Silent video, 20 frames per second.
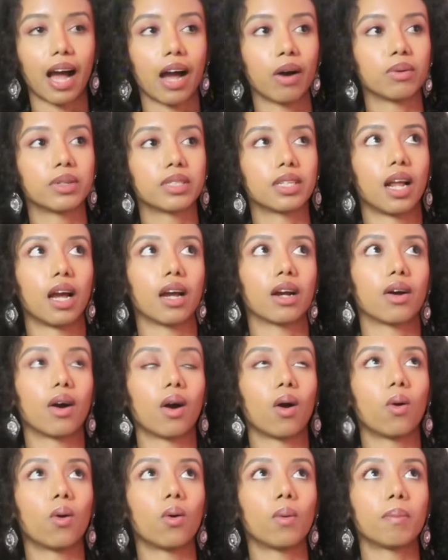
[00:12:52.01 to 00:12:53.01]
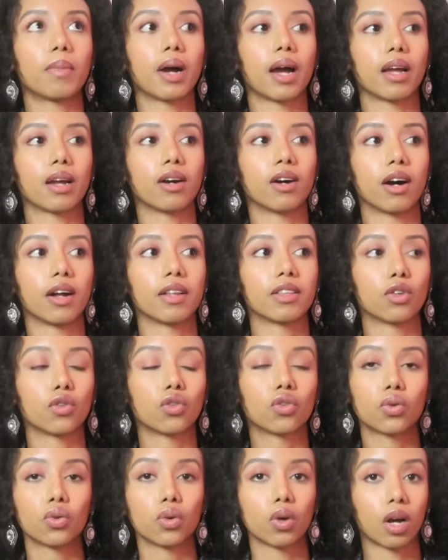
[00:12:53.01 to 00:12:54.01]
i was like oh my god
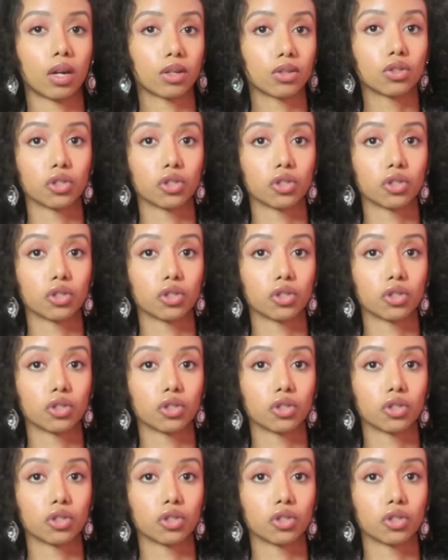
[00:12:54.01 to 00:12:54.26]
through